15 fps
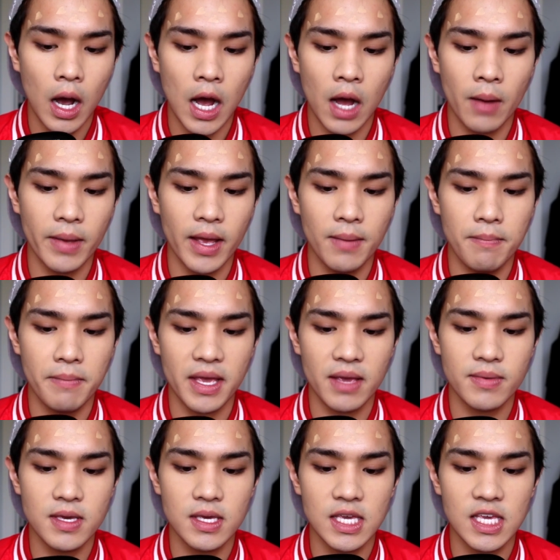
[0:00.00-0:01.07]
um, and
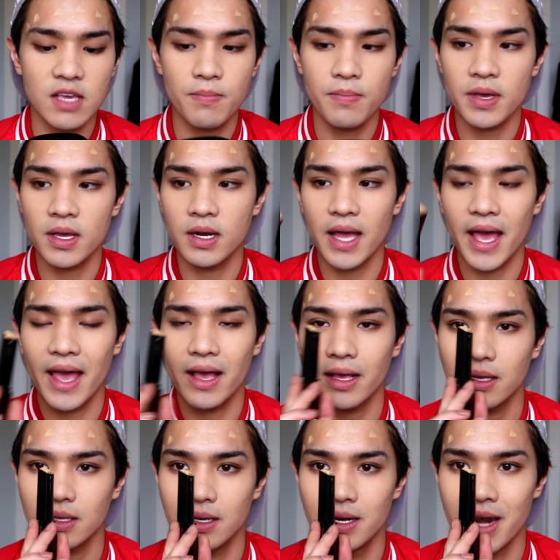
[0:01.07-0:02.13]
maybe keep it
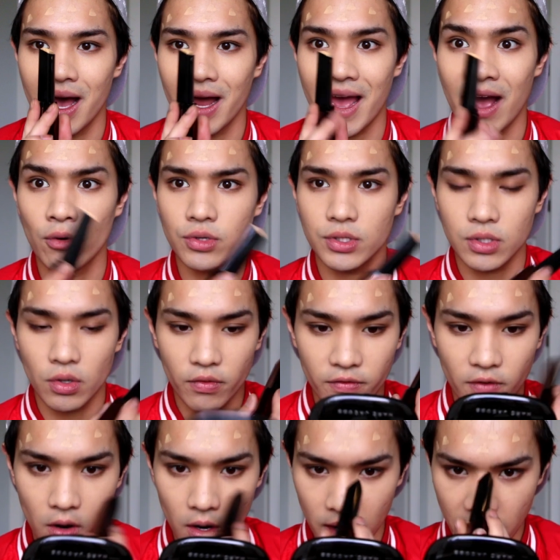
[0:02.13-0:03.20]
not out so
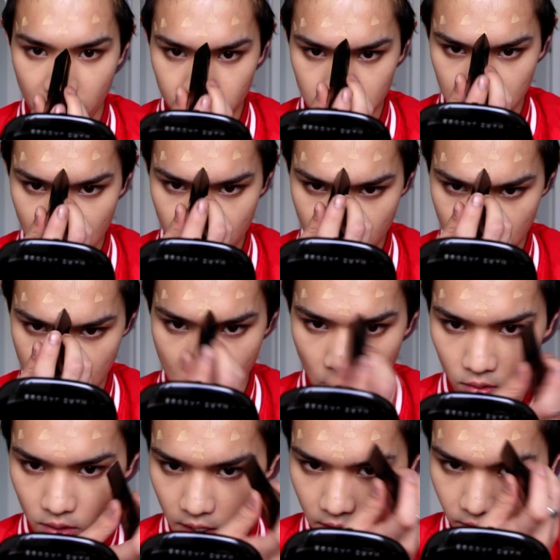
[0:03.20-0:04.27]
far. I was keeping it
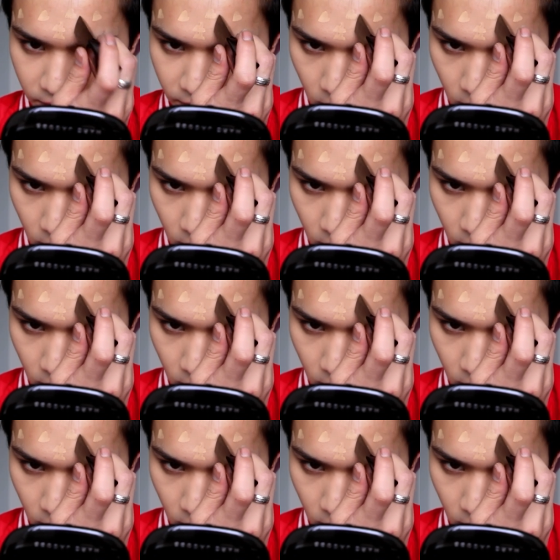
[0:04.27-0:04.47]
out kind of